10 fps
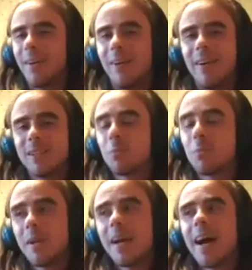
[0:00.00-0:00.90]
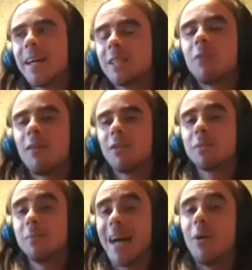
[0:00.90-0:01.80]
Like, it's pretty hard to survive off
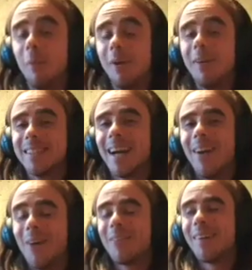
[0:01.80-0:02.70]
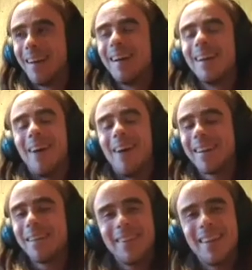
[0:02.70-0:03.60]
some taupo berries. Like, I'll
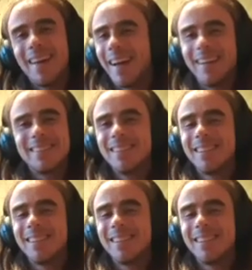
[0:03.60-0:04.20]
give you that.